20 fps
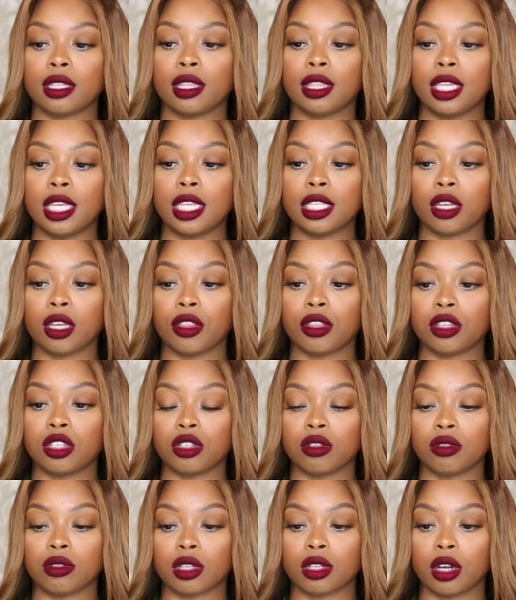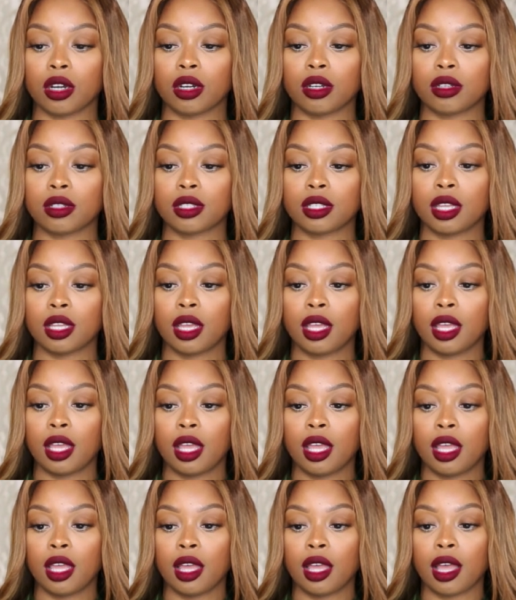these are the shoes, girls.
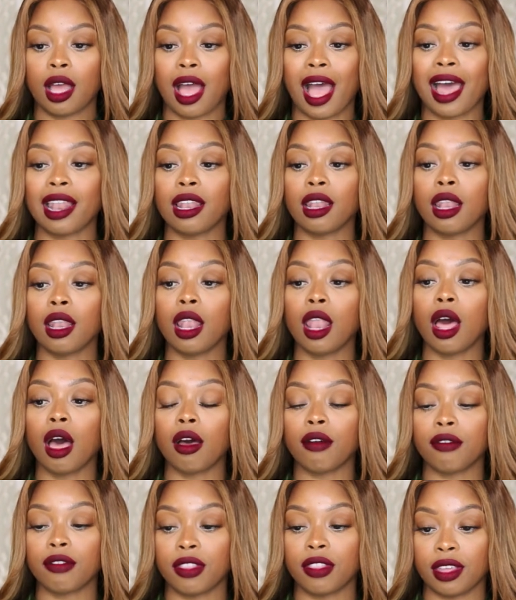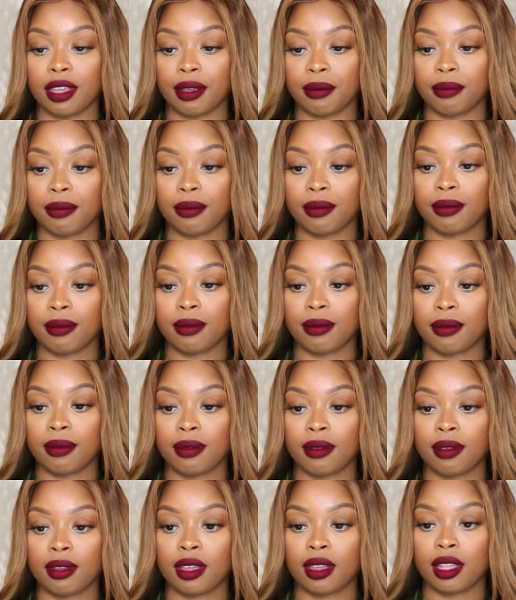I love them.
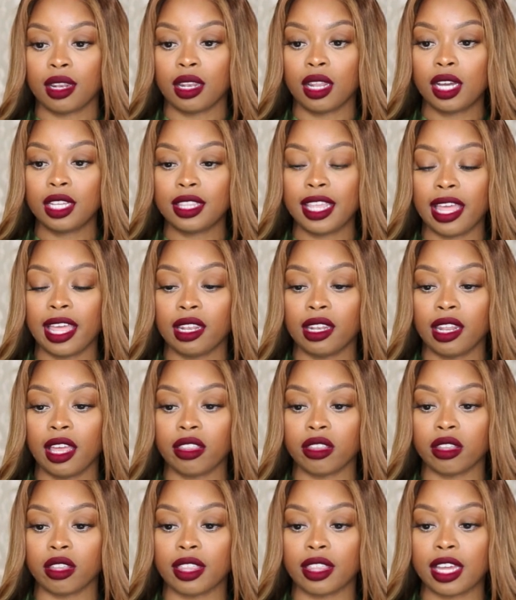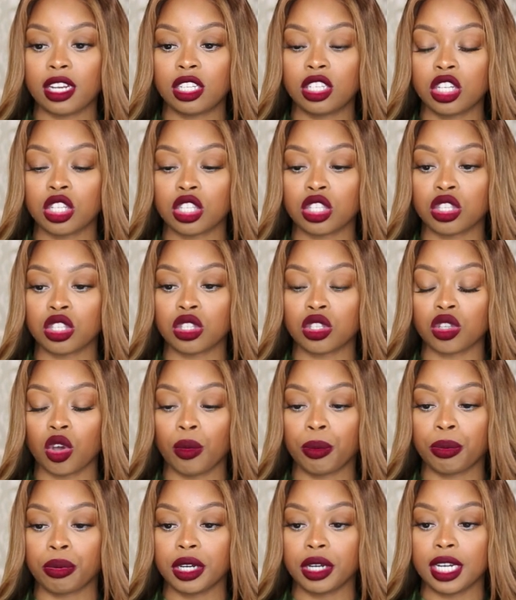Look at that leather. That's just
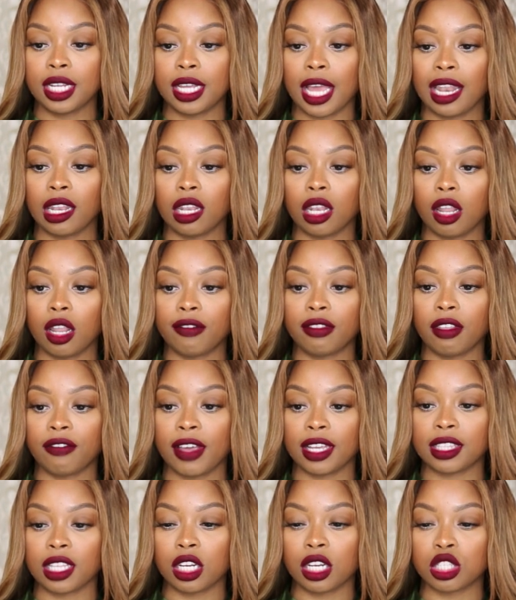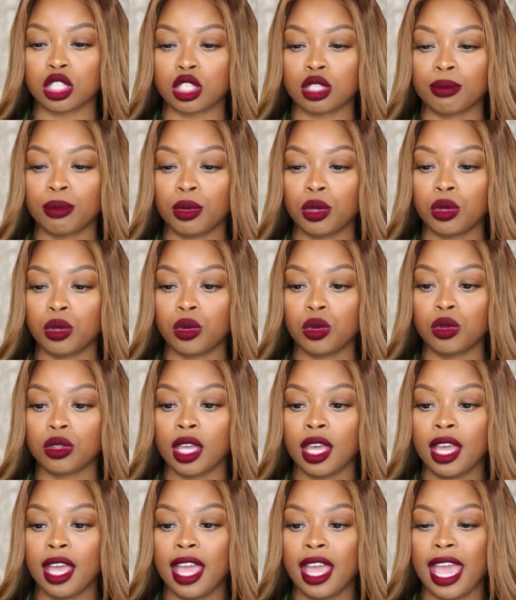so pretty. I love the fact that it's
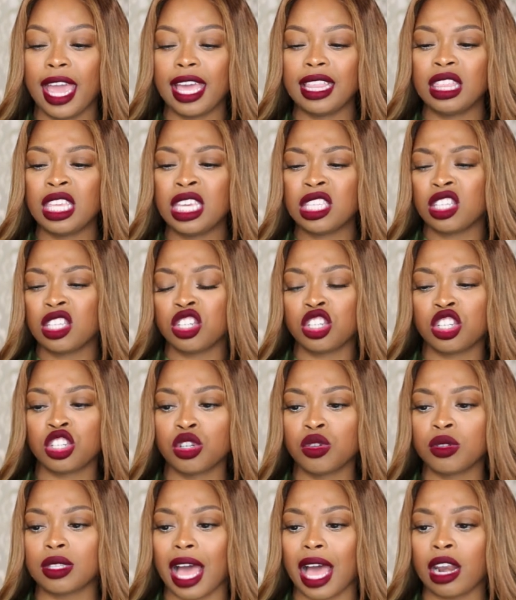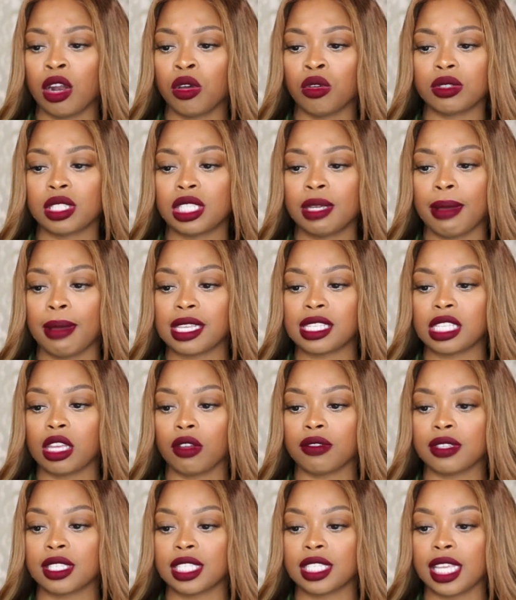smooth. And these are the shoes I don't see
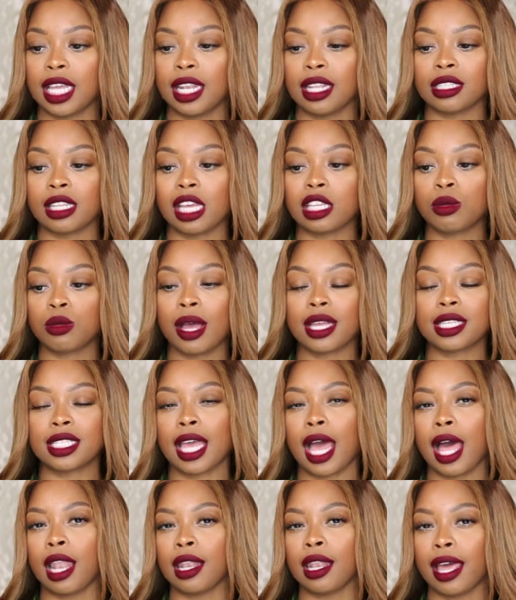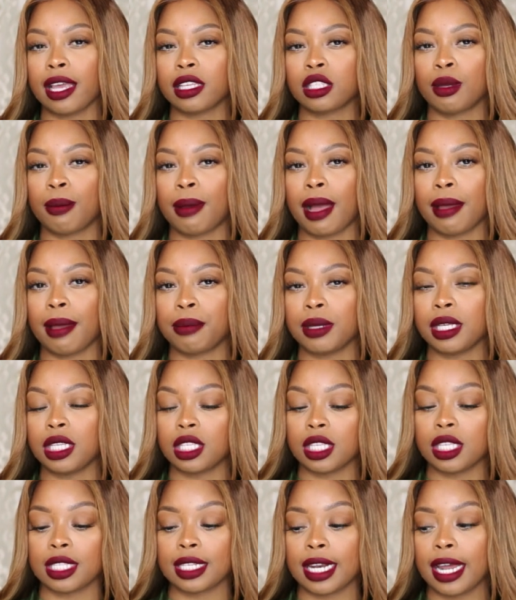myself selling. That's why I say I like to buy
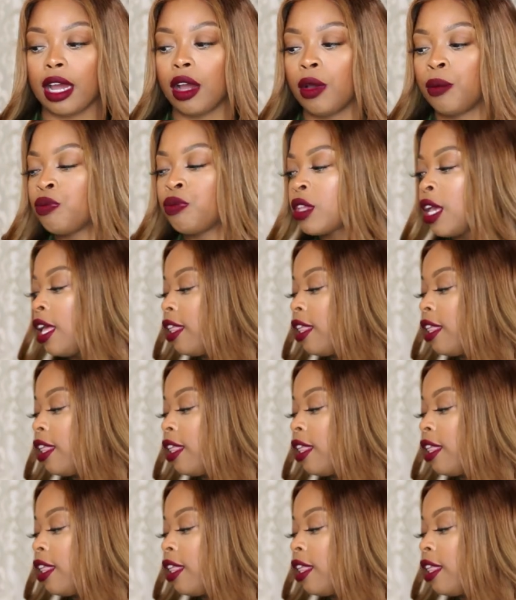pieces now